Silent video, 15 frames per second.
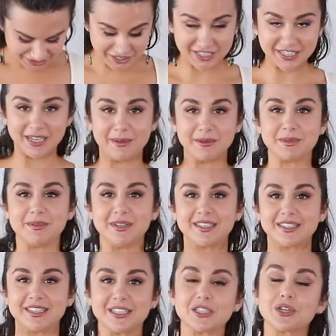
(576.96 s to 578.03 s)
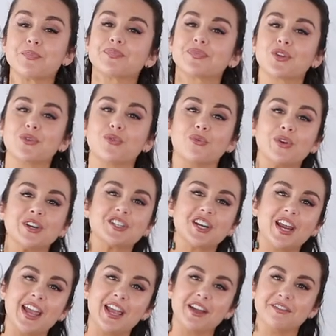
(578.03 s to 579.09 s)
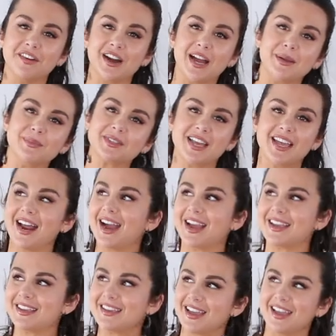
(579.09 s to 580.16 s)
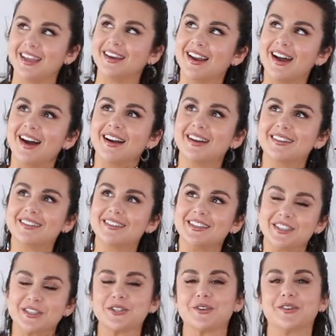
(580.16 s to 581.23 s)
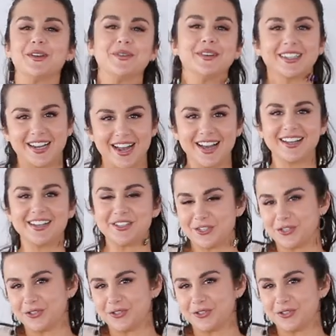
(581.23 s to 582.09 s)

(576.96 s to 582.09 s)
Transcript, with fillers: she DMs me and says, rich aunt vibes, and I cannot disagree with that. It's